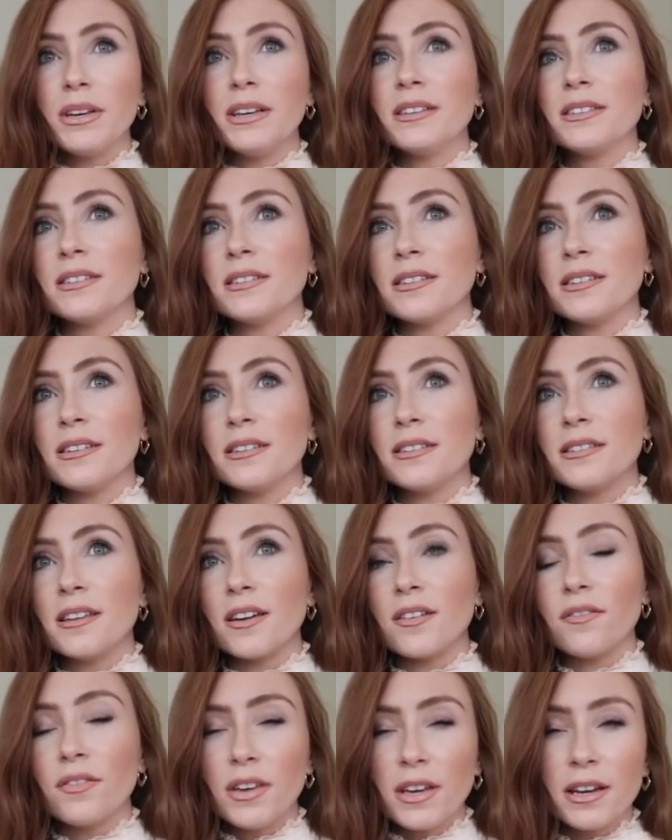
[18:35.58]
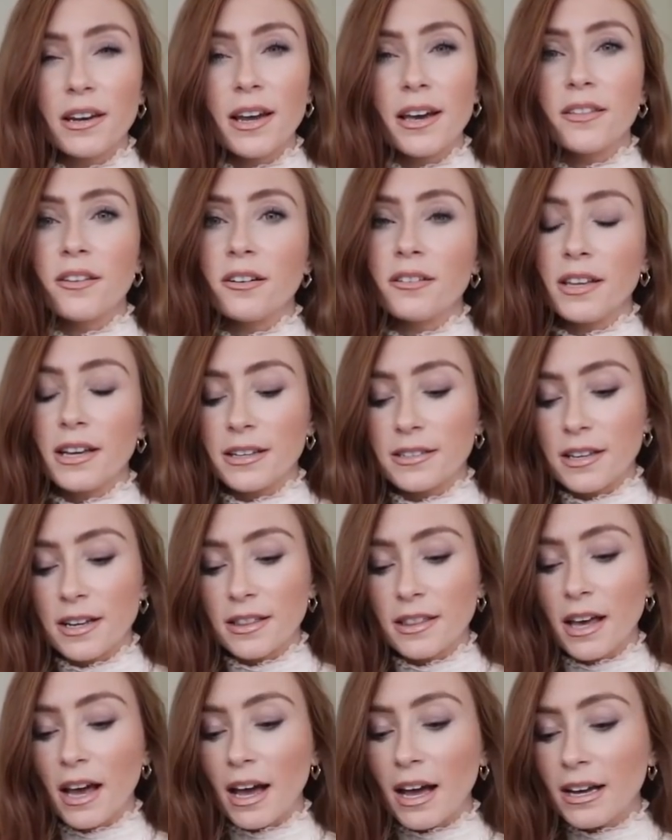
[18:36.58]
pieces, like vegan leather, things
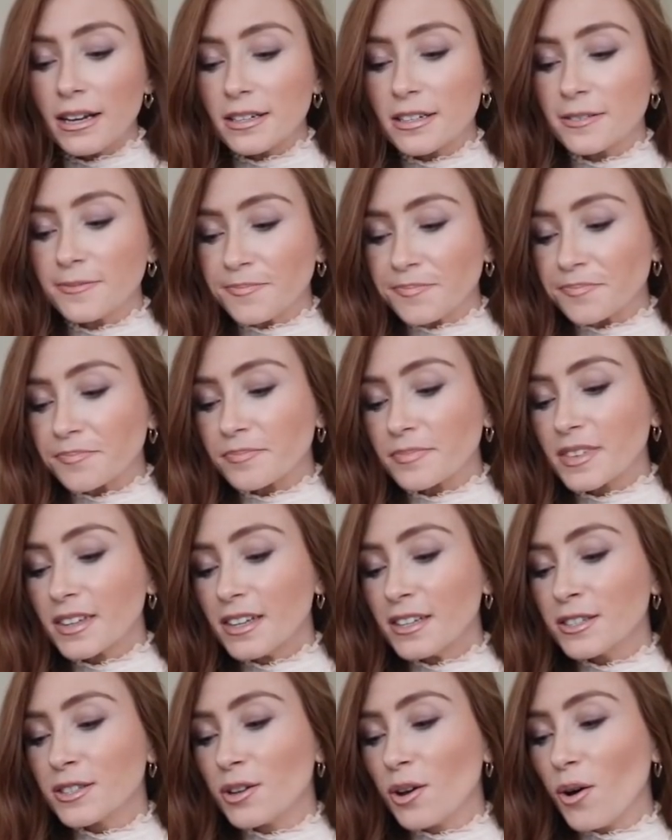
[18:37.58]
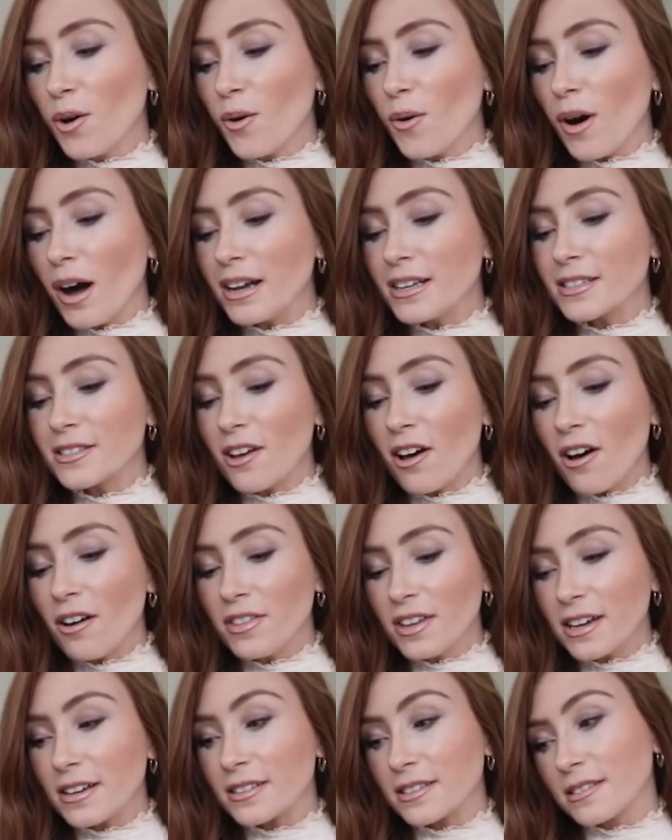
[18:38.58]
like that. So I saw
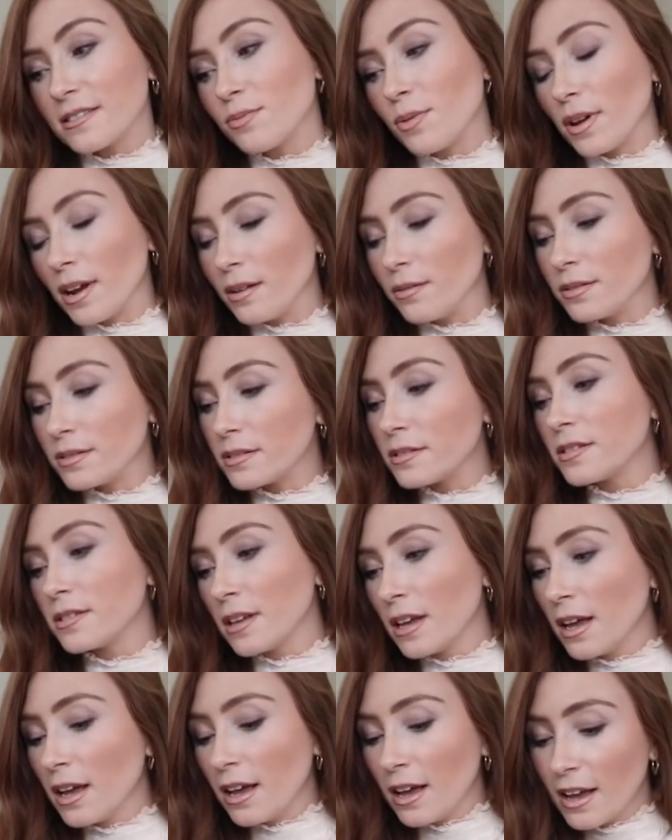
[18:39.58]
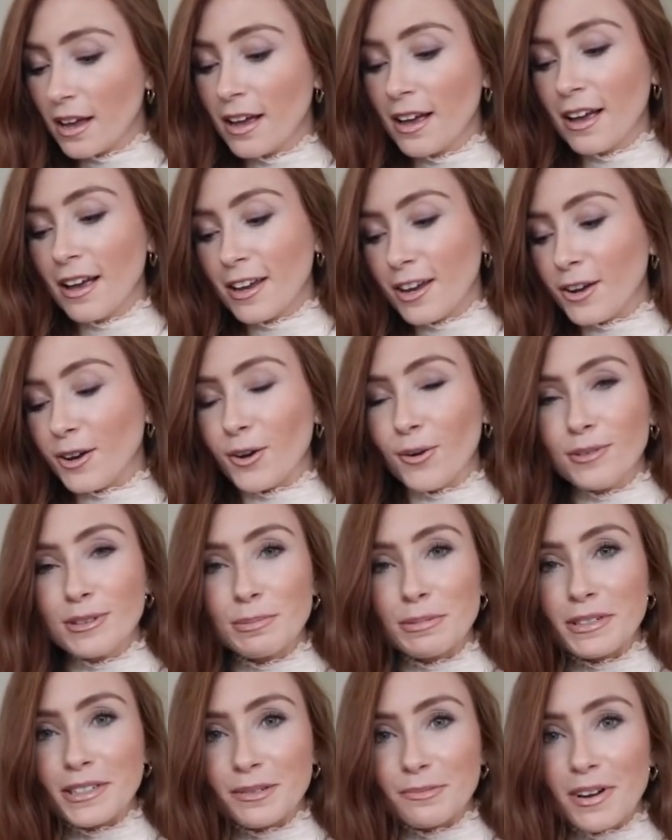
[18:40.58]
this while I was, you know,
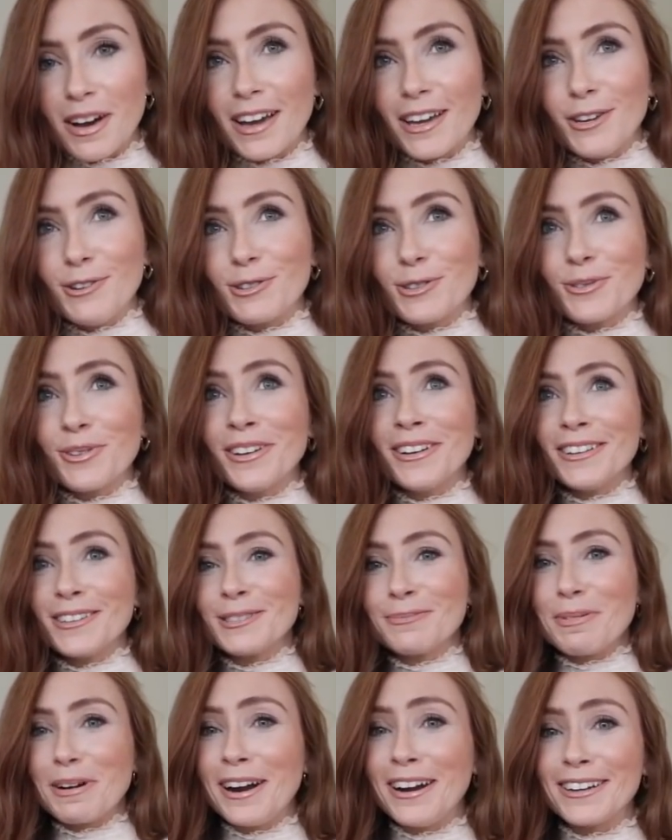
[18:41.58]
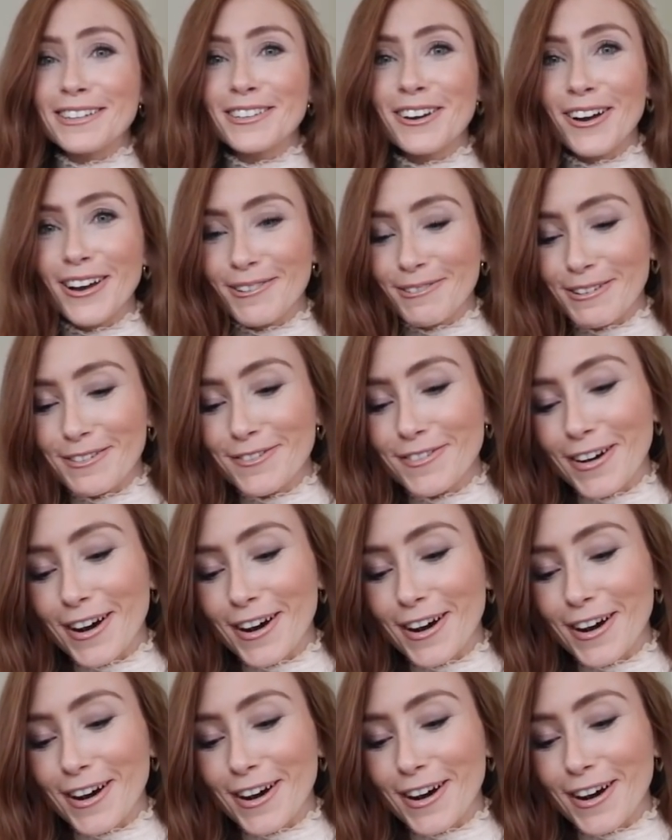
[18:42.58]
spending my usual spare time on